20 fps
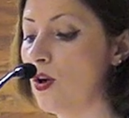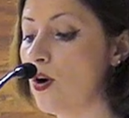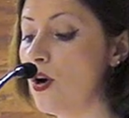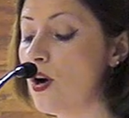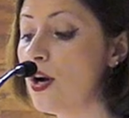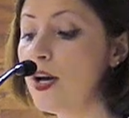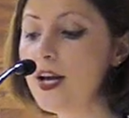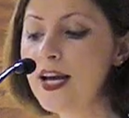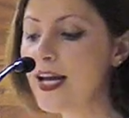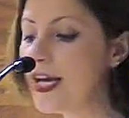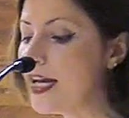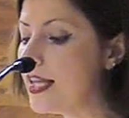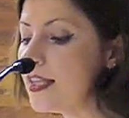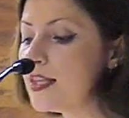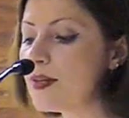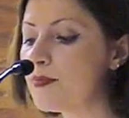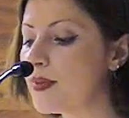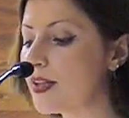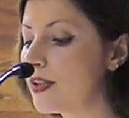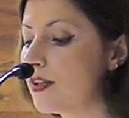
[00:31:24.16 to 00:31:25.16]
law in
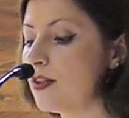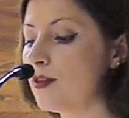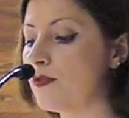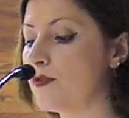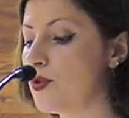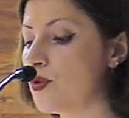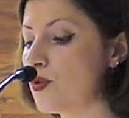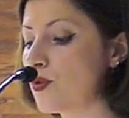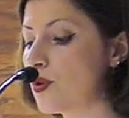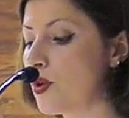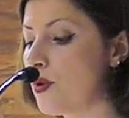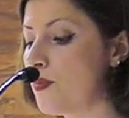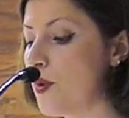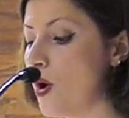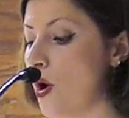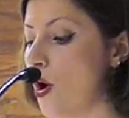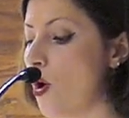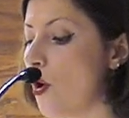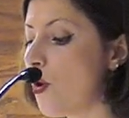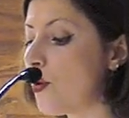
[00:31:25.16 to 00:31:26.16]
the middle of
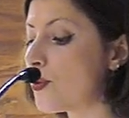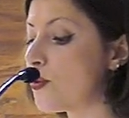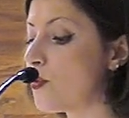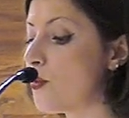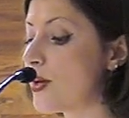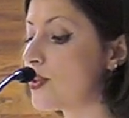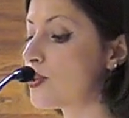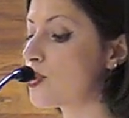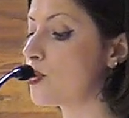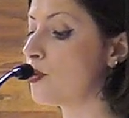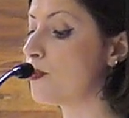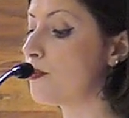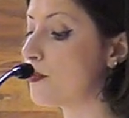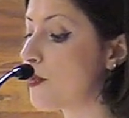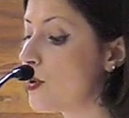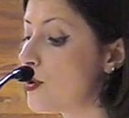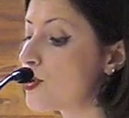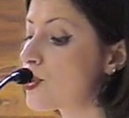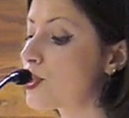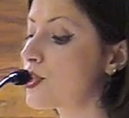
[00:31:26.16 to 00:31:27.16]
Europe, or the ones who
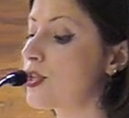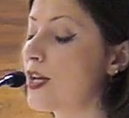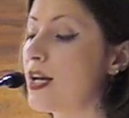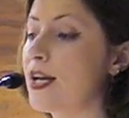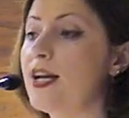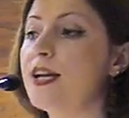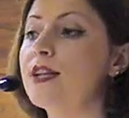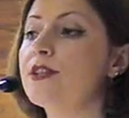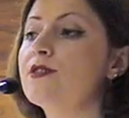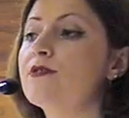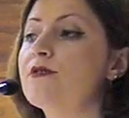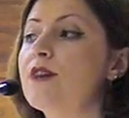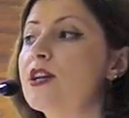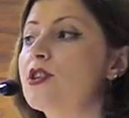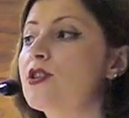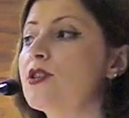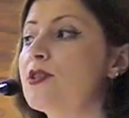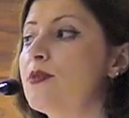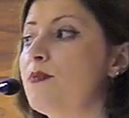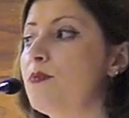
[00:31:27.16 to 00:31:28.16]
pushed against
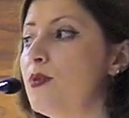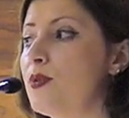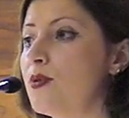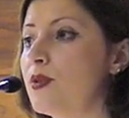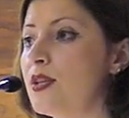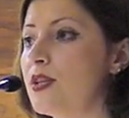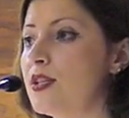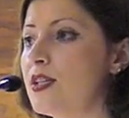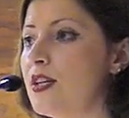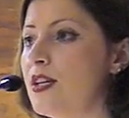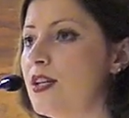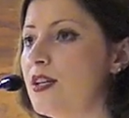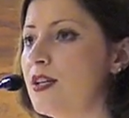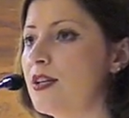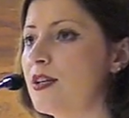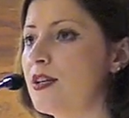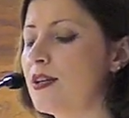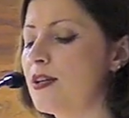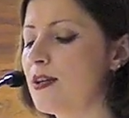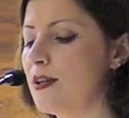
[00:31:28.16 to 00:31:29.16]
Russia's impunity.
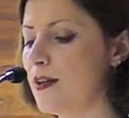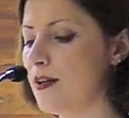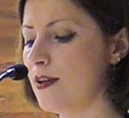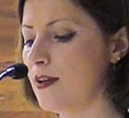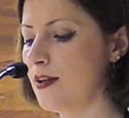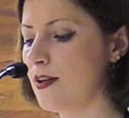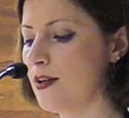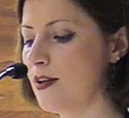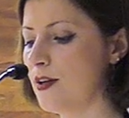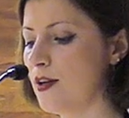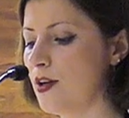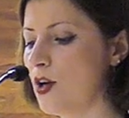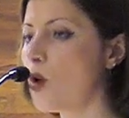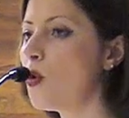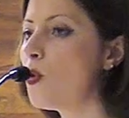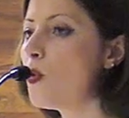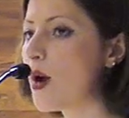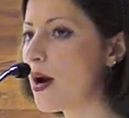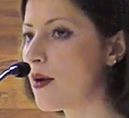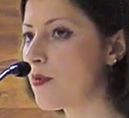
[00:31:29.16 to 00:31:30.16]

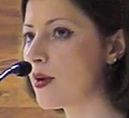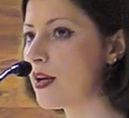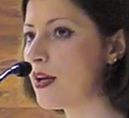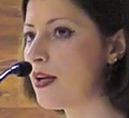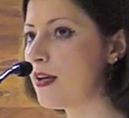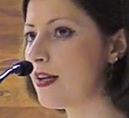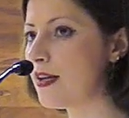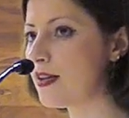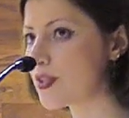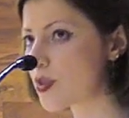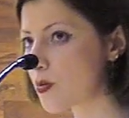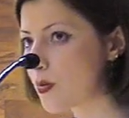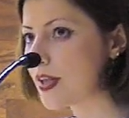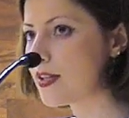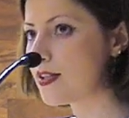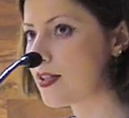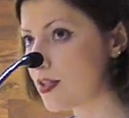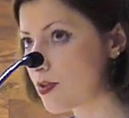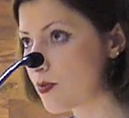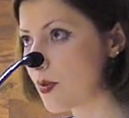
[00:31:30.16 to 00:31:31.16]
Who were we in
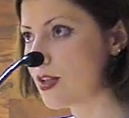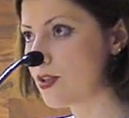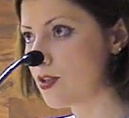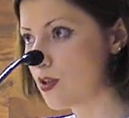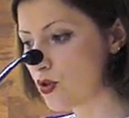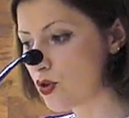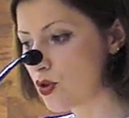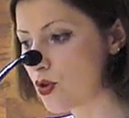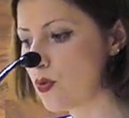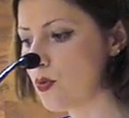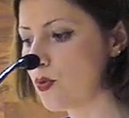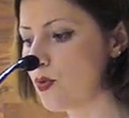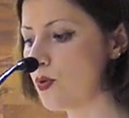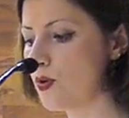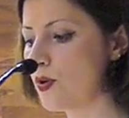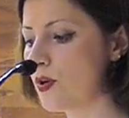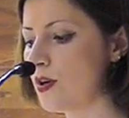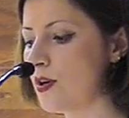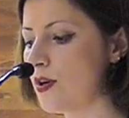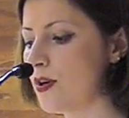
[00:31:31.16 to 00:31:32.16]
2022?
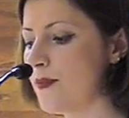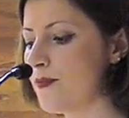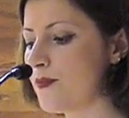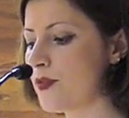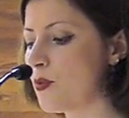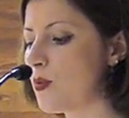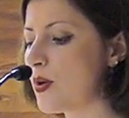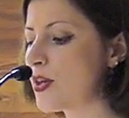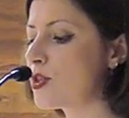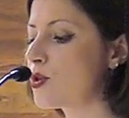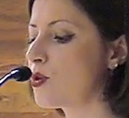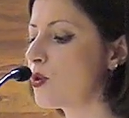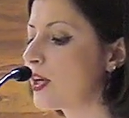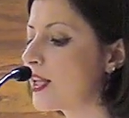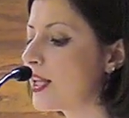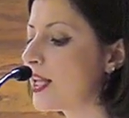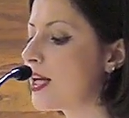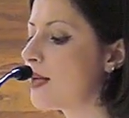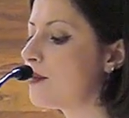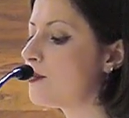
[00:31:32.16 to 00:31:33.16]
The ones who
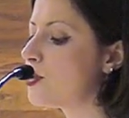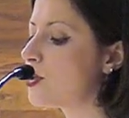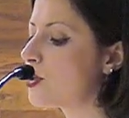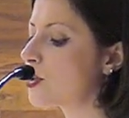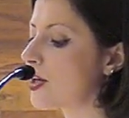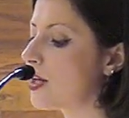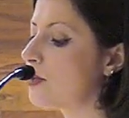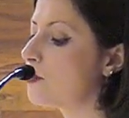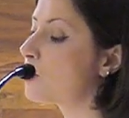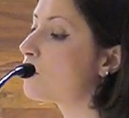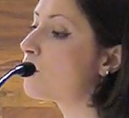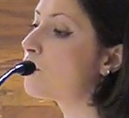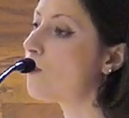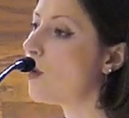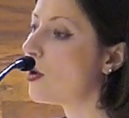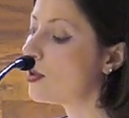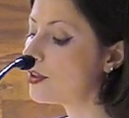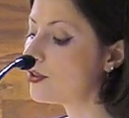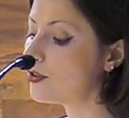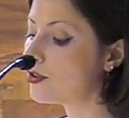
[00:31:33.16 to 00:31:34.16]
claimed Ukraine would
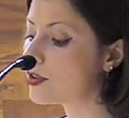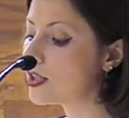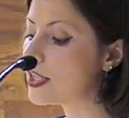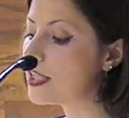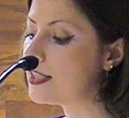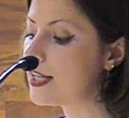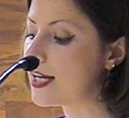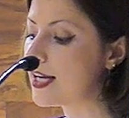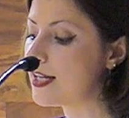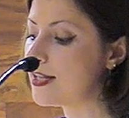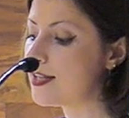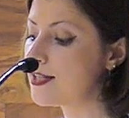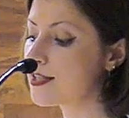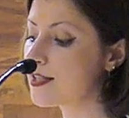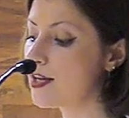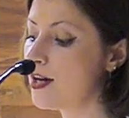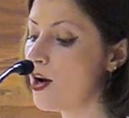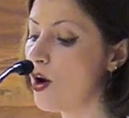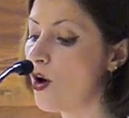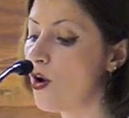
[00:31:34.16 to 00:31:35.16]
fall in three
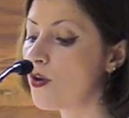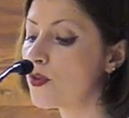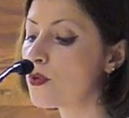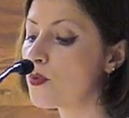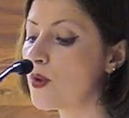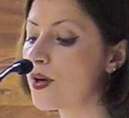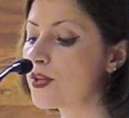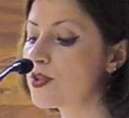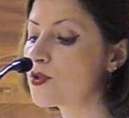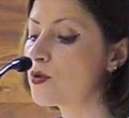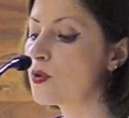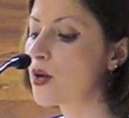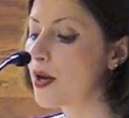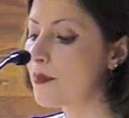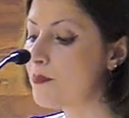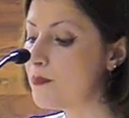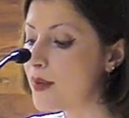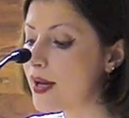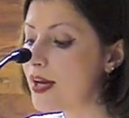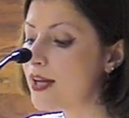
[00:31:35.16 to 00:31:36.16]
days, or the ones who
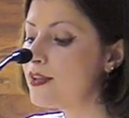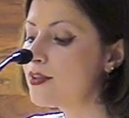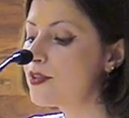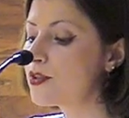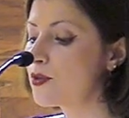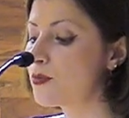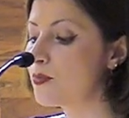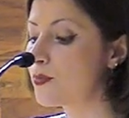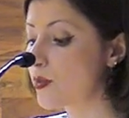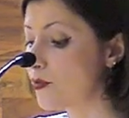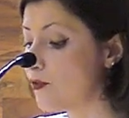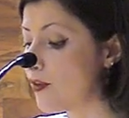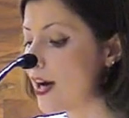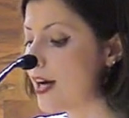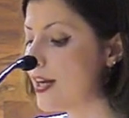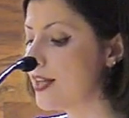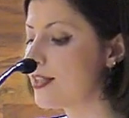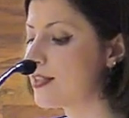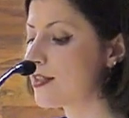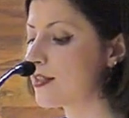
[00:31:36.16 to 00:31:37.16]
campaigned to
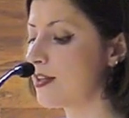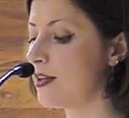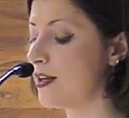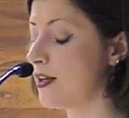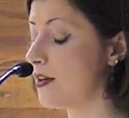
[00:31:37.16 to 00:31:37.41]
provide,